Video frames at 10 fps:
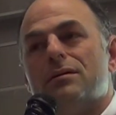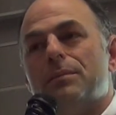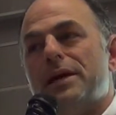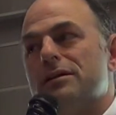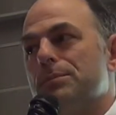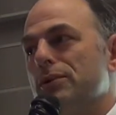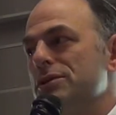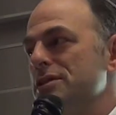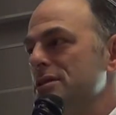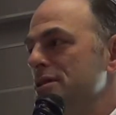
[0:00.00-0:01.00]
beyond a
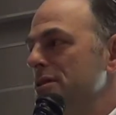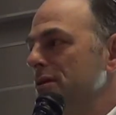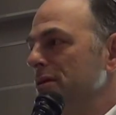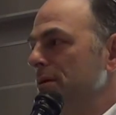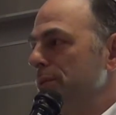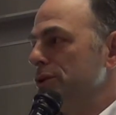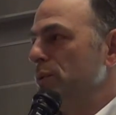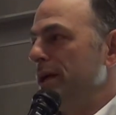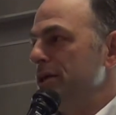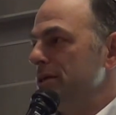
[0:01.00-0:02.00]
person's
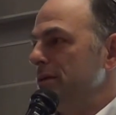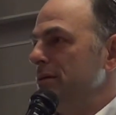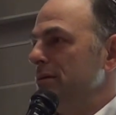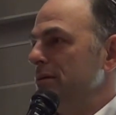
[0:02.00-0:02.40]
persuasion,